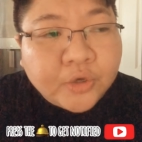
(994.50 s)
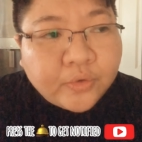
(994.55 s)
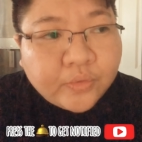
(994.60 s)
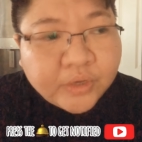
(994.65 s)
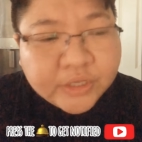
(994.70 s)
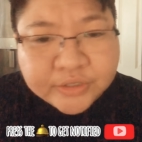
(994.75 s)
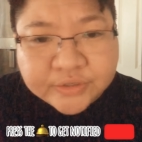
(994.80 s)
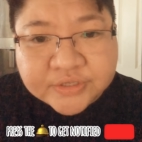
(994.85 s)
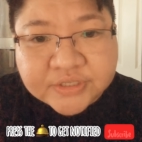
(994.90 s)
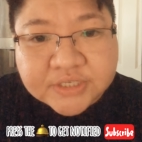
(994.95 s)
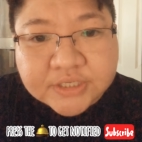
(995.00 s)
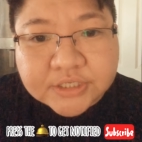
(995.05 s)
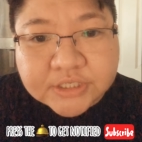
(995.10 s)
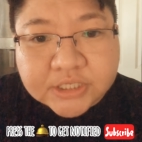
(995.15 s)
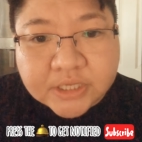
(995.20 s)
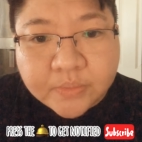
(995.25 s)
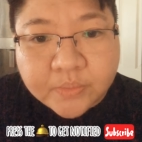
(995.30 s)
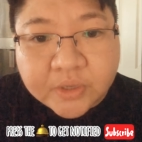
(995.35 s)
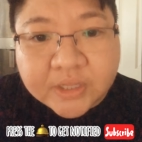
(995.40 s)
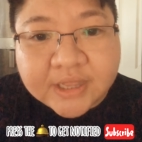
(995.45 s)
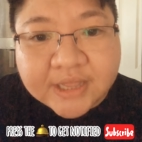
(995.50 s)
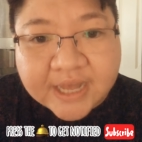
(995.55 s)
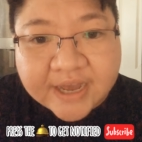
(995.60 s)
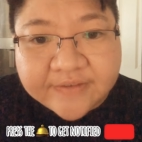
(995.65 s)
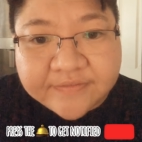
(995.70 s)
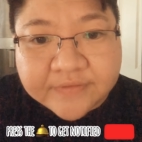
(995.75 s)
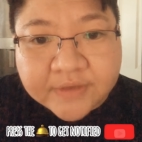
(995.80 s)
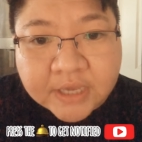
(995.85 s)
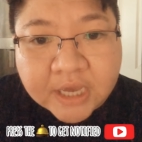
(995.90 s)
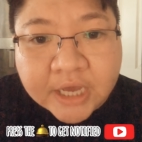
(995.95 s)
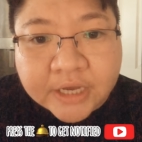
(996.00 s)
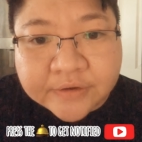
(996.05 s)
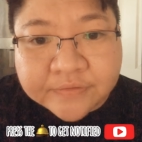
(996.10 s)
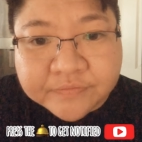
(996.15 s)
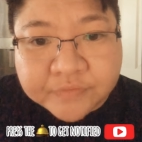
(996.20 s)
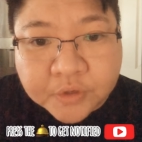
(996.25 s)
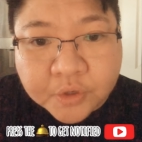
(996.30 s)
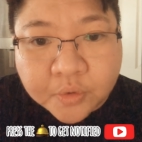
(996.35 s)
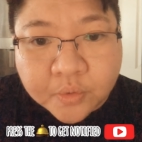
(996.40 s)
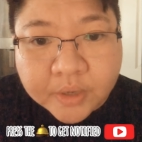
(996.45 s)
When you see someone laughing out
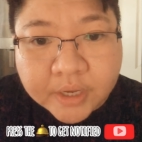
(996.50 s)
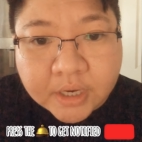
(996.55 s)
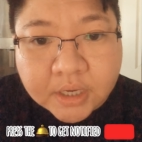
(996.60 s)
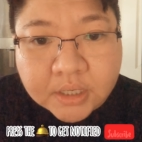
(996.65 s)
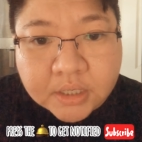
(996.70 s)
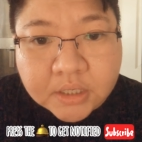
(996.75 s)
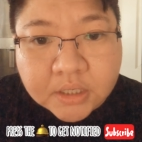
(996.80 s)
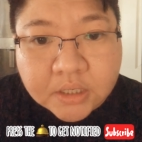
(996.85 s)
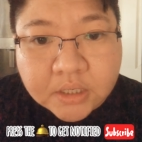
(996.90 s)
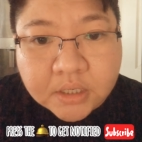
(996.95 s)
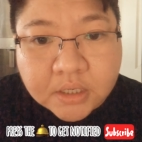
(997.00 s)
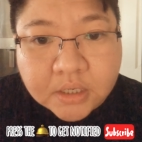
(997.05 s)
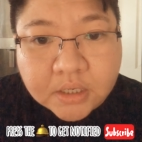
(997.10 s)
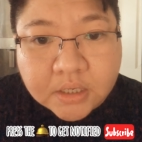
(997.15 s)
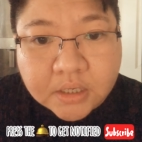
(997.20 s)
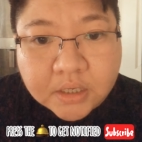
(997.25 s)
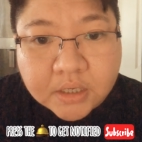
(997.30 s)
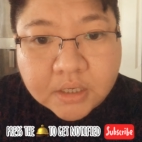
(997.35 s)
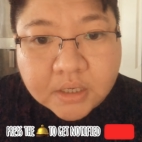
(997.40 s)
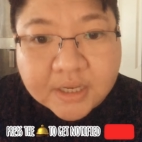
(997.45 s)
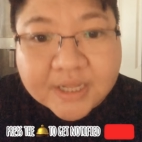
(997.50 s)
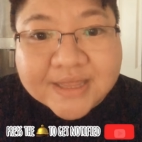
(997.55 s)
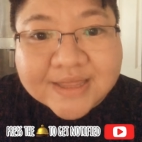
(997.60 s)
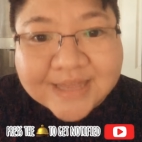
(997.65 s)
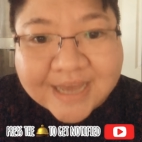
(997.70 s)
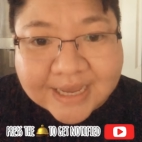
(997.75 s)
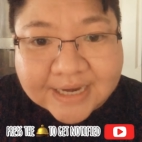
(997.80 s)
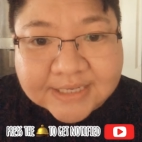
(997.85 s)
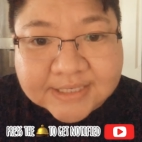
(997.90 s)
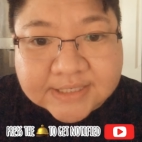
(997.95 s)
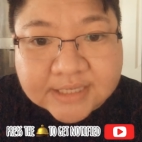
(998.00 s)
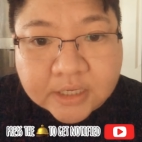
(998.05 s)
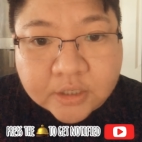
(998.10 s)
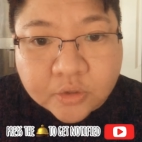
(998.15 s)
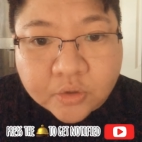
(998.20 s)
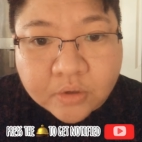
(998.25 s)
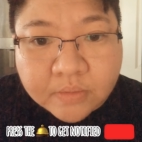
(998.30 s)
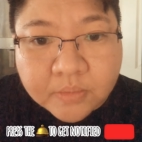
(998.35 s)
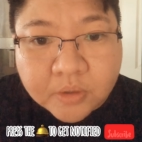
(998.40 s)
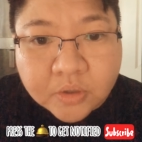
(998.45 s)
of nowhere, that is not
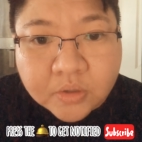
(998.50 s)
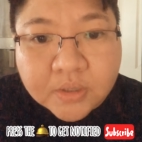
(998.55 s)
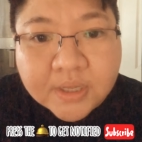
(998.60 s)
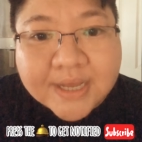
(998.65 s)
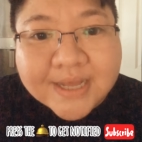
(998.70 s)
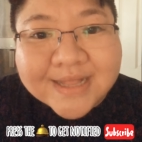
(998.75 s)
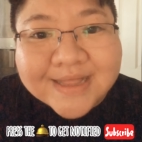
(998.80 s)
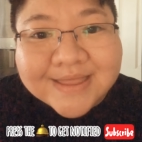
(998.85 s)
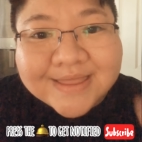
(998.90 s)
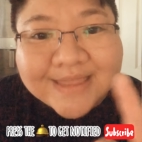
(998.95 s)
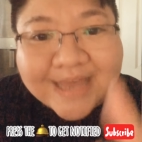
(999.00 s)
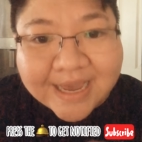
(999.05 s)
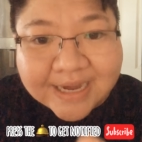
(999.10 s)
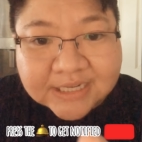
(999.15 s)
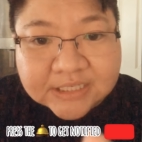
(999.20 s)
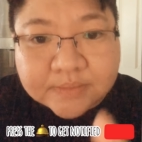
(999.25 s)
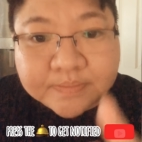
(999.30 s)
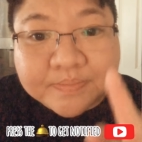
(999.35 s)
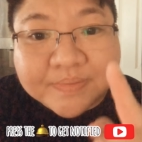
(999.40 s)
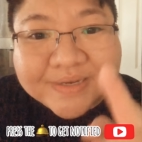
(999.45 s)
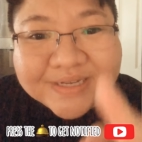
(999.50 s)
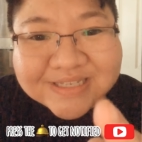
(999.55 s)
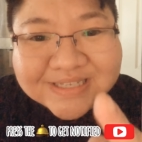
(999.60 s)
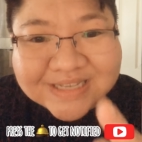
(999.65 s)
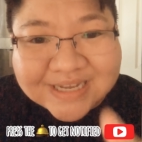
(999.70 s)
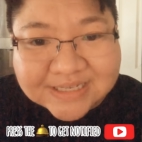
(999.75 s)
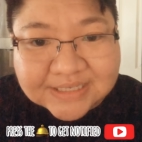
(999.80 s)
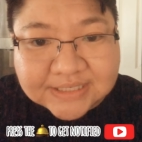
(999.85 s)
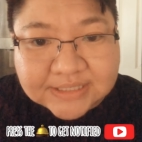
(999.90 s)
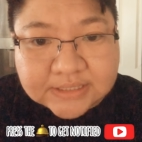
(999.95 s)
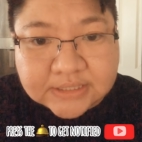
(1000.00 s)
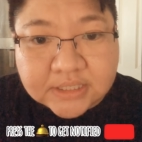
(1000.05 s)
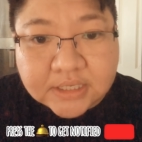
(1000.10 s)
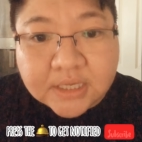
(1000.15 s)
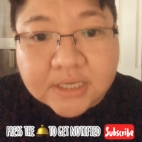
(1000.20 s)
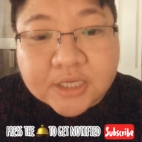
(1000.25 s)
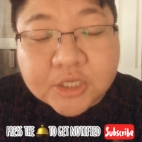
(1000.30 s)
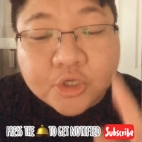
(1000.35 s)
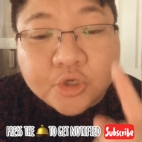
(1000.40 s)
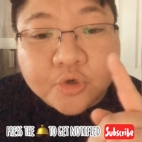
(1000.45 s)
normal. That is possessed.
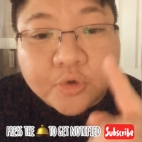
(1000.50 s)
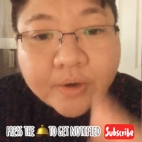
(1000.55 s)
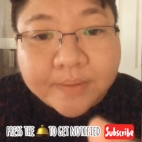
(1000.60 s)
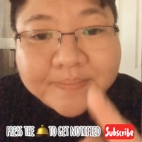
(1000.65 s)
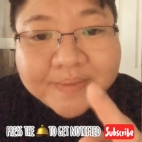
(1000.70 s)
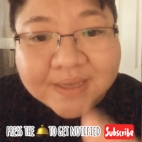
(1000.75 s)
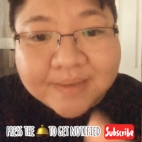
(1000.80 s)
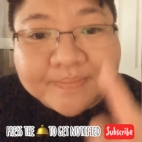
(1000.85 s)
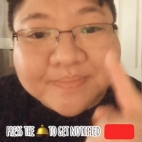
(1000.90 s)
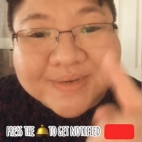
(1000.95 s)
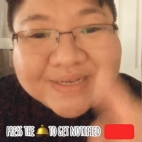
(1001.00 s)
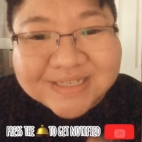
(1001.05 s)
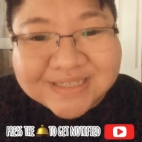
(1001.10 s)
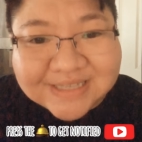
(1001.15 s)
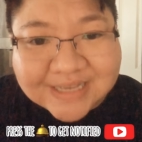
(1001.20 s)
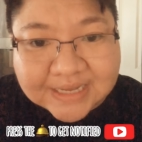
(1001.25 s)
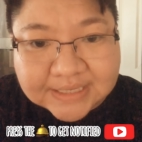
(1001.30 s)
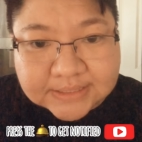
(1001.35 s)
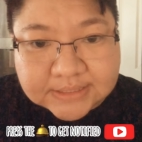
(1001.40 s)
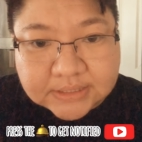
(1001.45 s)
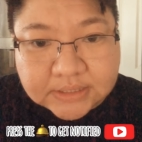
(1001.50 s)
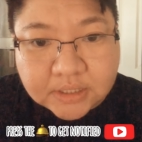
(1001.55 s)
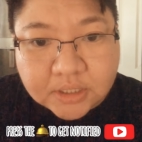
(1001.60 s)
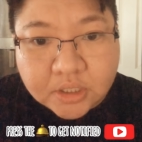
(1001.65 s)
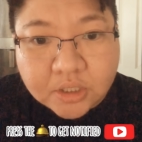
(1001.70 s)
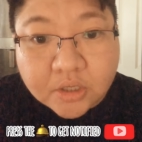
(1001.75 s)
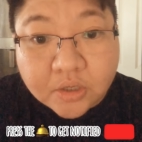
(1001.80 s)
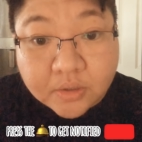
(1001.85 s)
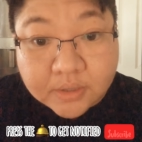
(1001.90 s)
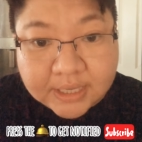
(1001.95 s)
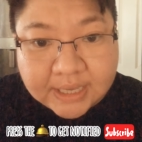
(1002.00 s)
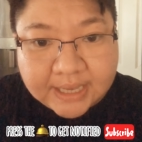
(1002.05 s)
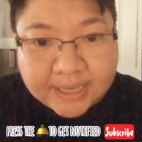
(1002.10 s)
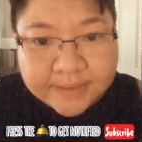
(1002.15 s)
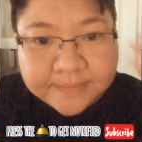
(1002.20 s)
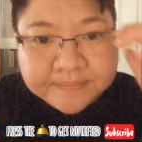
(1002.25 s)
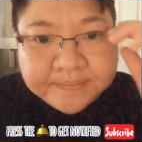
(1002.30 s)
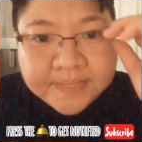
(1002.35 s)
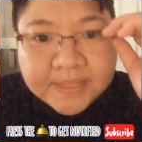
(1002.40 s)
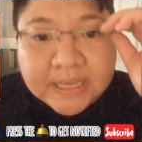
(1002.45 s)
You are being possessed
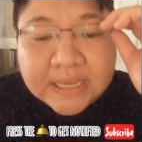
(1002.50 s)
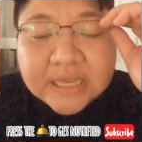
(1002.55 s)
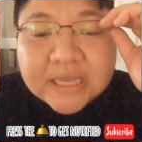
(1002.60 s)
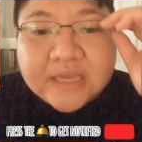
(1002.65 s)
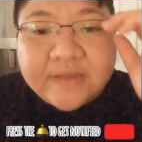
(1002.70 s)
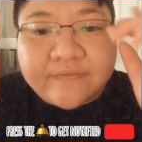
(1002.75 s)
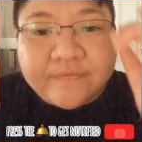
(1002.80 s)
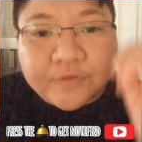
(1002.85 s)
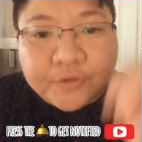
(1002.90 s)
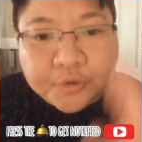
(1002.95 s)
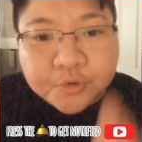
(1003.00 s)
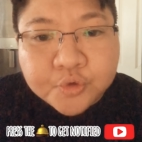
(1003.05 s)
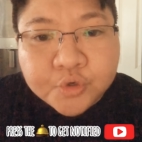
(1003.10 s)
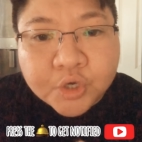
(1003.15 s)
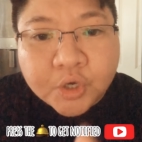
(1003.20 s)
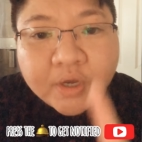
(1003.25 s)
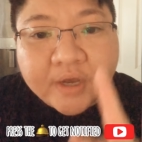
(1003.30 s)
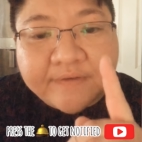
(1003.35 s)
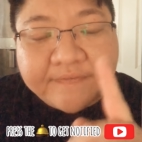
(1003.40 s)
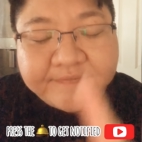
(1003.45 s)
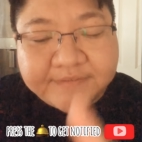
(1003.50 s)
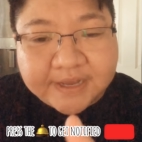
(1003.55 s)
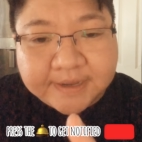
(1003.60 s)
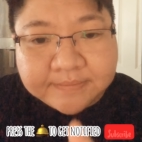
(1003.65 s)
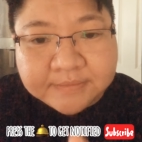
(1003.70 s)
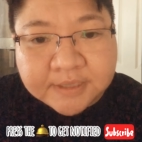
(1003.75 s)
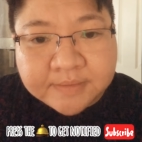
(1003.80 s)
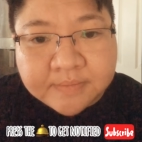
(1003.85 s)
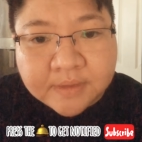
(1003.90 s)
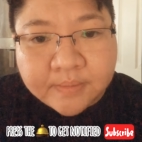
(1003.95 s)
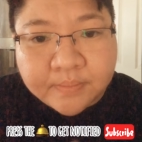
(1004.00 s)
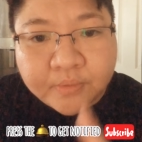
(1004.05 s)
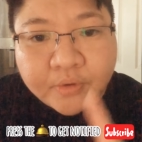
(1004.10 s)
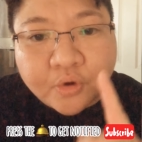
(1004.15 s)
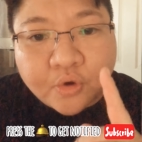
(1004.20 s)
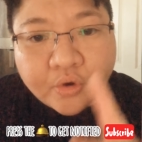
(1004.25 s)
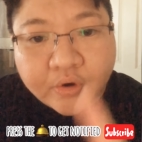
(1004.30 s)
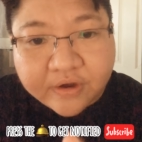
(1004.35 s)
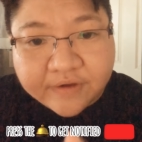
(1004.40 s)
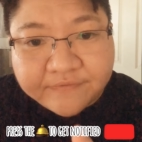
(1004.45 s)
okay? If you know a family member
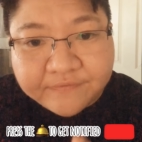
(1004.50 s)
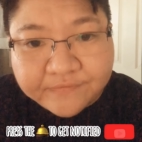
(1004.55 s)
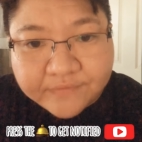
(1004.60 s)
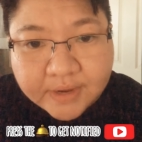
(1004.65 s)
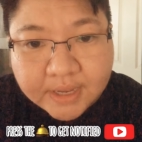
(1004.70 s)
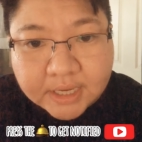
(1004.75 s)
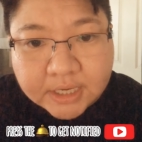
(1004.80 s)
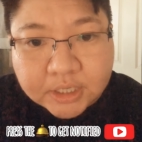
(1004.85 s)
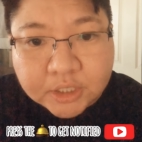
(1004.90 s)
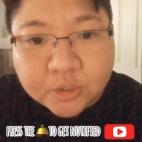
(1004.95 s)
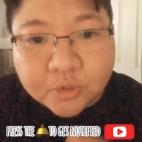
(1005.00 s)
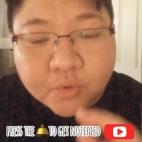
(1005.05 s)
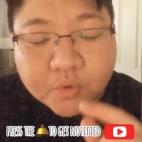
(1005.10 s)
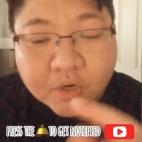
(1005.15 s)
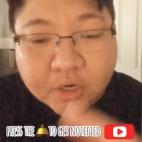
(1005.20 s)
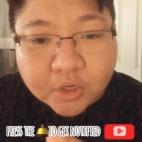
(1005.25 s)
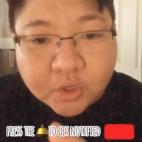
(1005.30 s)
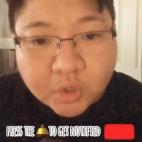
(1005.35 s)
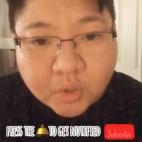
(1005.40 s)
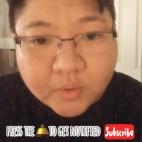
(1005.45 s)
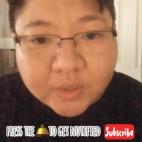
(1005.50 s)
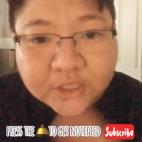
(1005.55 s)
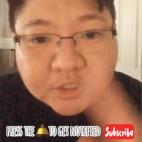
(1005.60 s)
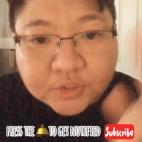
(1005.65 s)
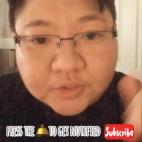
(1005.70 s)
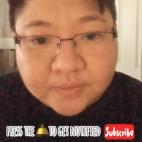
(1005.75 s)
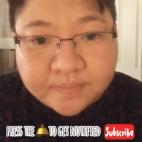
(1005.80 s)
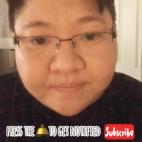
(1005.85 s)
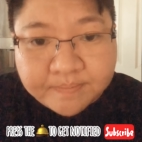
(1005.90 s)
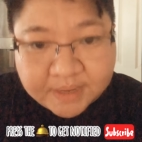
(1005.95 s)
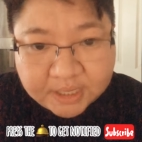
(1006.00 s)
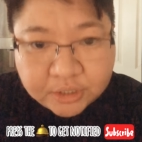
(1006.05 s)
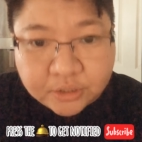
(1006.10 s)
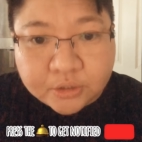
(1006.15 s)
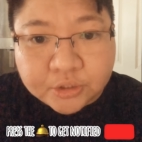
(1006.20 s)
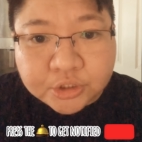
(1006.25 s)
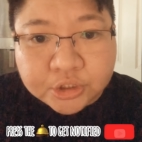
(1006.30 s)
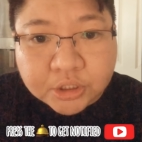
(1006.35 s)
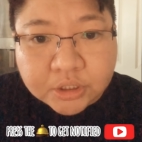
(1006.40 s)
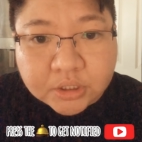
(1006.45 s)
or a friend who are going to
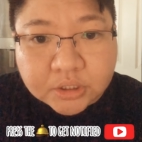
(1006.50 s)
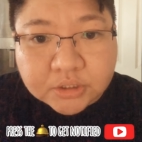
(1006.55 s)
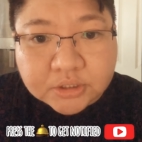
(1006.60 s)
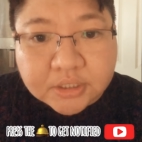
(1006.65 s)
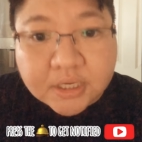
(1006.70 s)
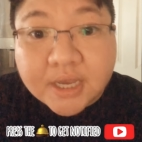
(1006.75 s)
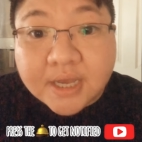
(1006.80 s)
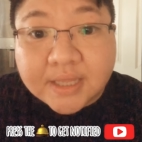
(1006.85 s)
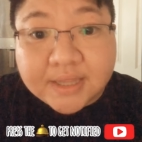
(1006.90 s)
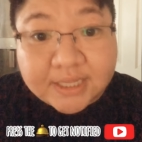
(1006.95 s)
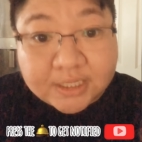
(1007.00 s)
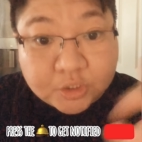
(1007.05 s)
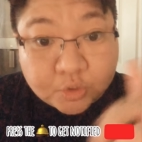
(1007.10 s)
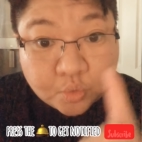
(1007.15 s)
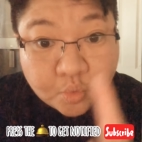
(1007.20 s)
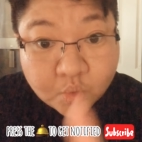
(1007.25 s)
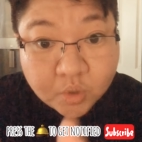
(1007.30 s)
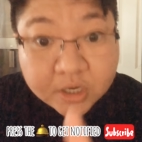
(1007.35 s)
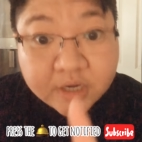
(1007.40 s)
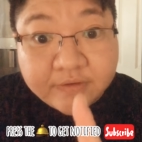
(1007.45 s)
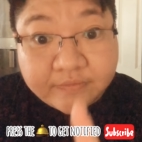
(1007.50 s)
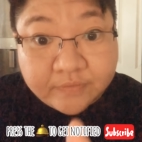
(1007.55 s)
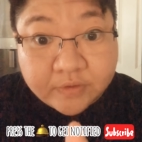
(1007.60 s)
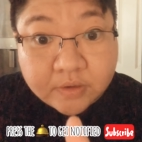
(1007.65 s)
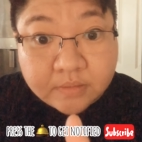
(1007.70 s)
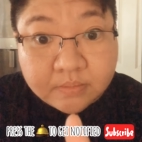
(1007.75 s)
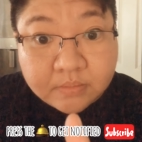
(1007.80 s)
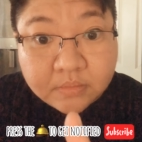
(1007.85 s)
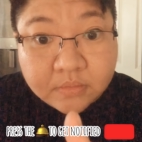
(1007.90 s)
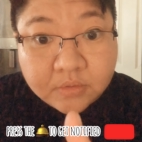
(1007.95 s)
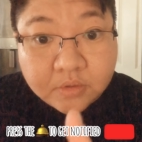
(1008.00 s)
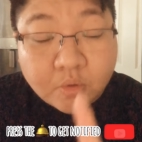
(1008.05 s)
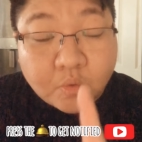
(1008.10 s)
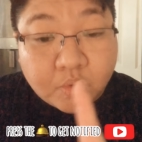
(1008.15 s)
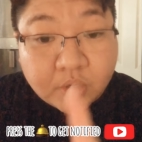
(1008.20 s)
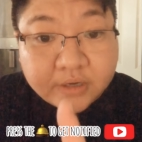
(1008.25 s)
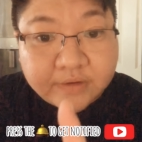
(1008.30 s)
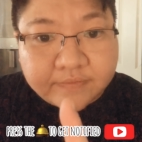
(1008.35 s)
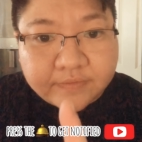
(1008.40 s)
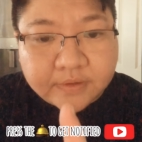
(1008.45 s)
Bethel Church, that's one of them,
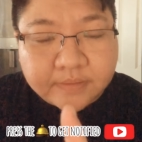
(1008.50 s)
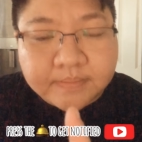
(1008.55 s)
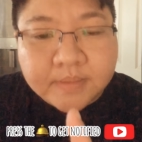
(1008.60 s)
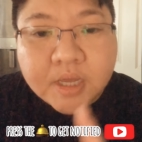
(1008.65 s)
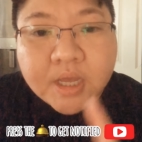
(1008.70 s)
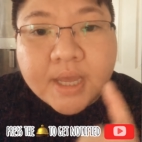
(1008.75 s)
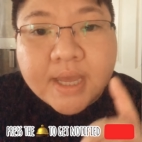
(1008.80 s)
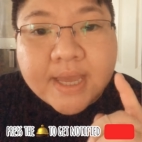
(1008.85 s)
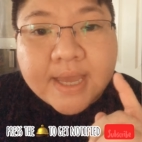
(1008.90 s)
one of them,